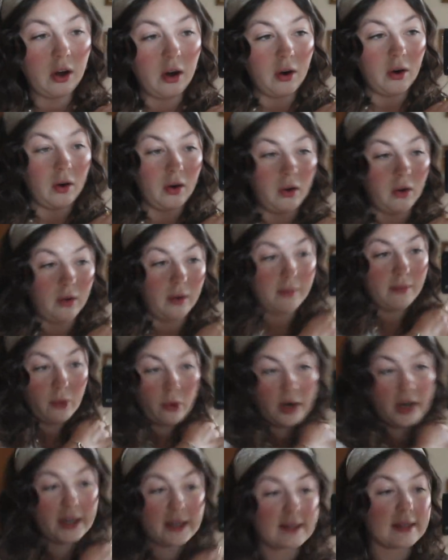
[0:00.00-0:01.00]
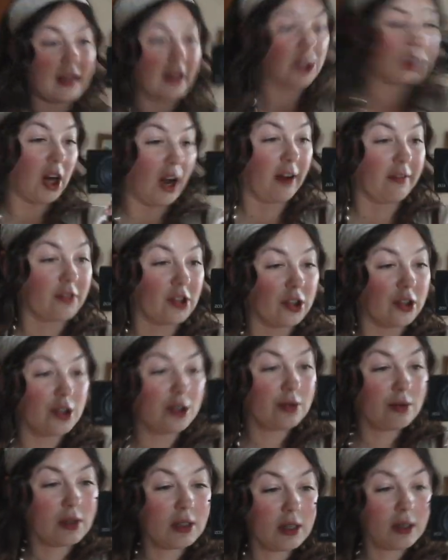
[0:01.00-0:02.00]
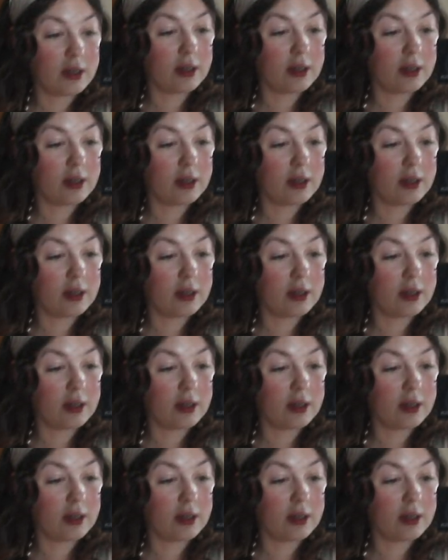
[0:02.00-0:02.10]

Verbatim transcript: all morning/afternoon.